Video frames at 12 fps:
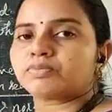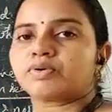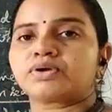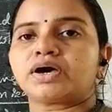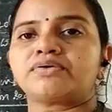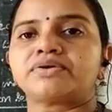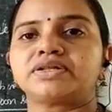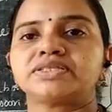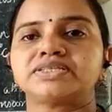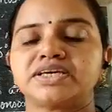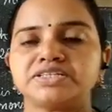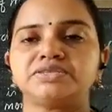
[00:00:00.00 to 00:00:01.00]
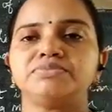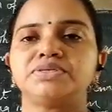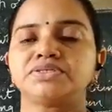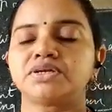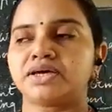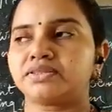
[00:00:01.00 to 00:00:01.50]
about 100
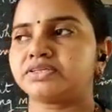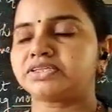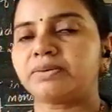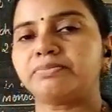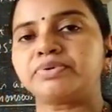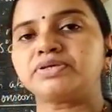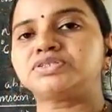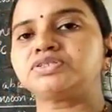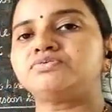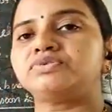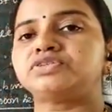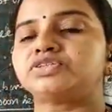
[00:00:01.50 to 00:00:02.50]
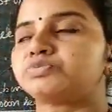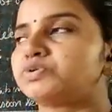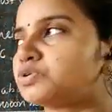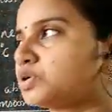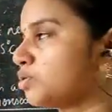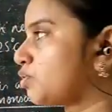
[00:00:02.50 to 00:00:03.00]
centimeter, and the temperature which has
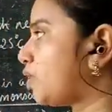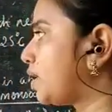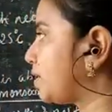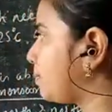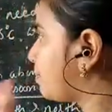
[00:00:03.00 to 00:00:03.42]
been required